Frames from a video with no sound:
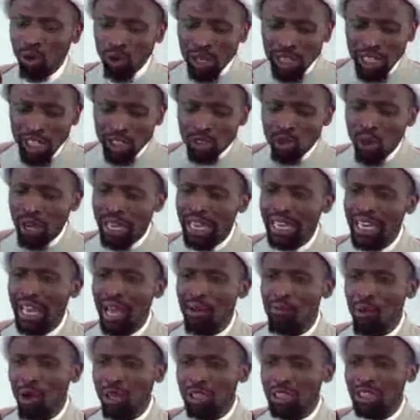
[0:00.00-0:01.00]
only talking
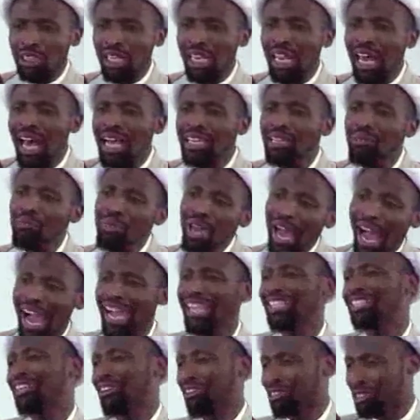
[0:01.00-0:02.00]
about salat
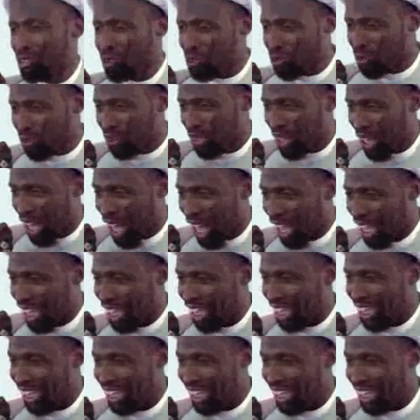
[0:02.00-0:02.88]
behind Rasulullah.